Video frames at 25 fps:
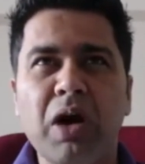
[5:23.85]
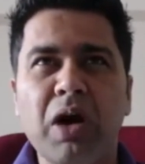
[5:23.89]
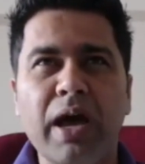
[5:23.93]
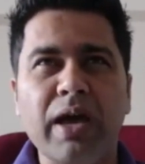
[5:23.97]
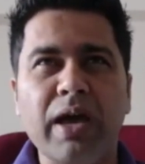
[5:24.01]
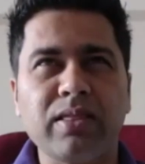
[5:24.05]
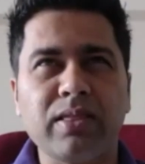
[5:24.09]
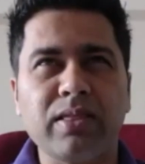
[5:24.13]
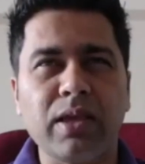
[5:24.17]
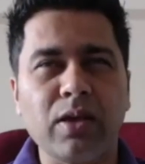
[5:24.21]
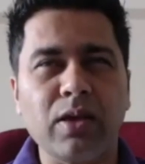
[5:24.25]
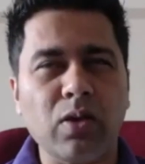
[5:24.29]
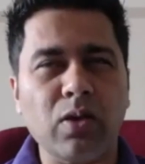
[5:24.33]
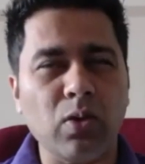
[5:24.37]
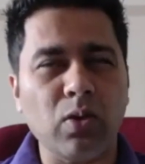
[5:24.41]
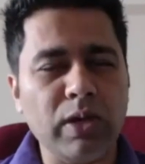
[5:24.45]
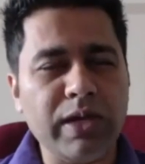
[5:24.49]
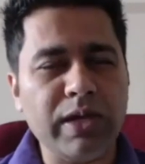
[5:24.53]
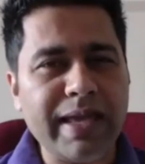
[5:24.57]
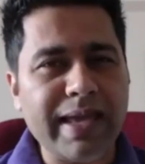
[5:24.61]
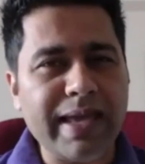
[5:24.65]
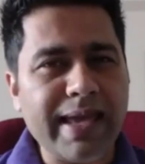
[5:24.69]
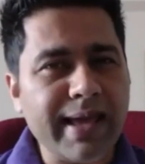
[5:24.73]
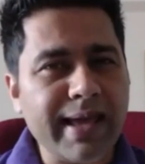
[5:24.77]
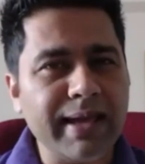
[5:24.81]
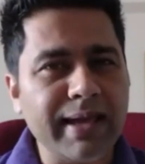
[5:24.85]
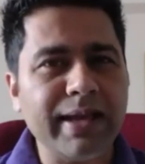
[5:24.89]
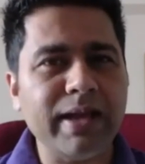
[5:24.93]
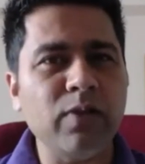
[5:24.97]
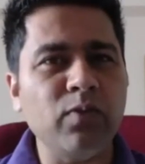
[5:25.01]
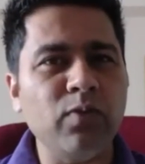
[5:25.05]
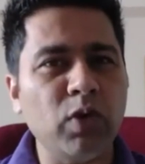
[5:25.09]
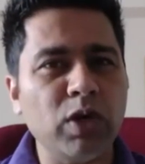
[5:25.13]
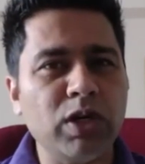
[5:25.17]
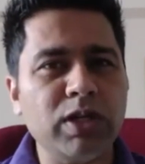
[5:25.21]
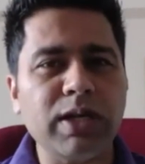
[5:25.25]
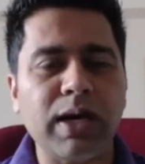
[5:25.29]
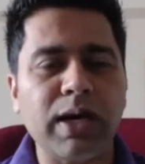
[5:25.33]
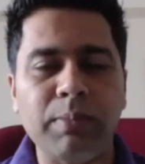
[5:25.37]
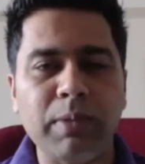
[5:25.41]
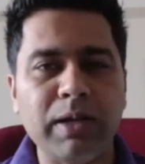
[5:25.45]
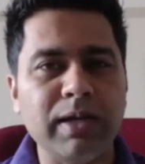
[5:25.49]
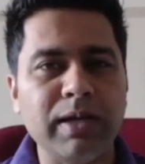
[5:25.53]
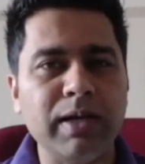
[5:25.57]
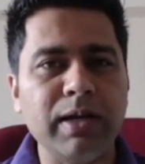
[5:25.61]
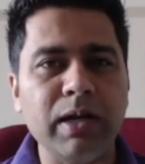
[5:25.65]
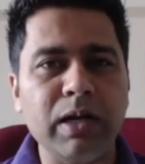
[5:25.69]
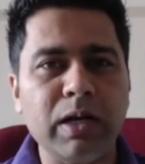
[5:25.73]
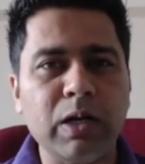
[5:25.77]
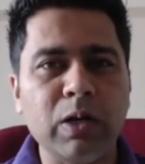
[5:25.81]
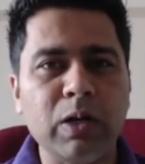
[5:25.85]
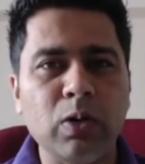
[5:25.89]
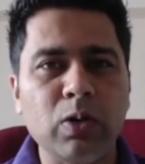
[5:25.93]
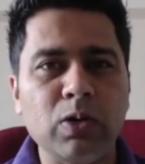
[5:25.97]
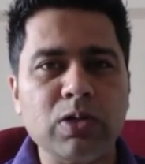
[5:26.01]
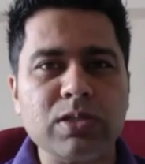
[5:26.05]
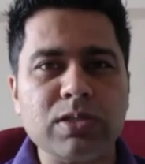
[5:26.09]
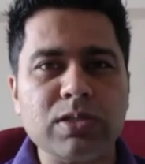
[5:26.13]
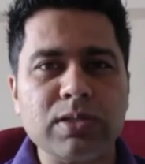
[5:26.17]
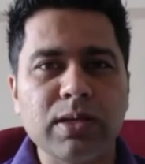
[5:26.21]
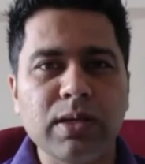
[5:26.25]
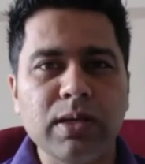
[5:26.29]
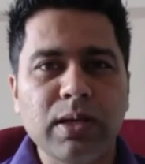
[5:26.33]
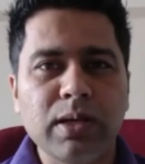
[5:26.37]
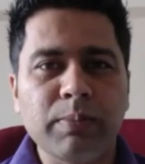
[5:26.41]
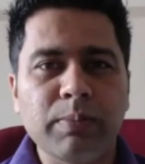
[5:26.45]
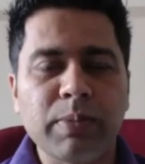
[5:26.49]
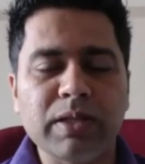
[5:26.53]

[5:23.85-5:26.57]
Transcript: I think only England would come a little close,